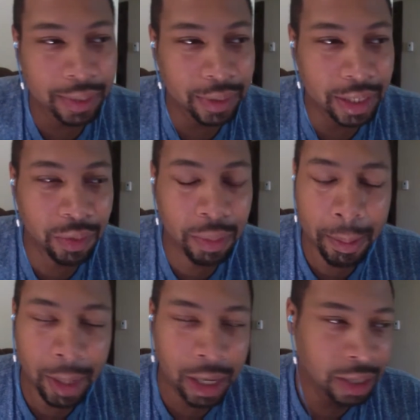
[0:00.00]
I was living with
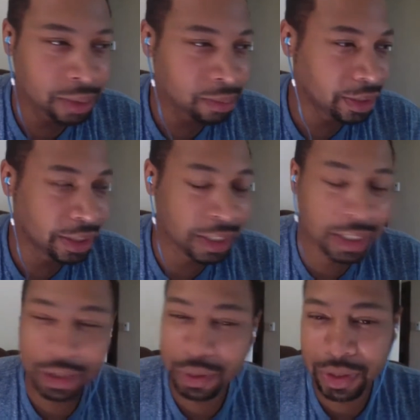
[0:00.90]
my mom,
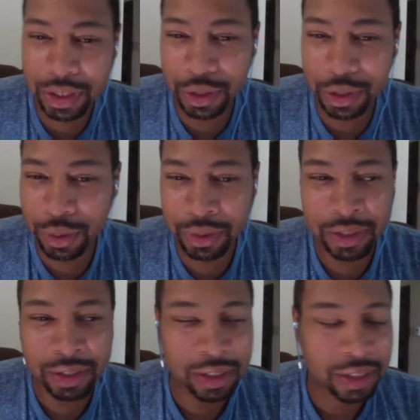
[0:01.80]
eating oodles and noodles,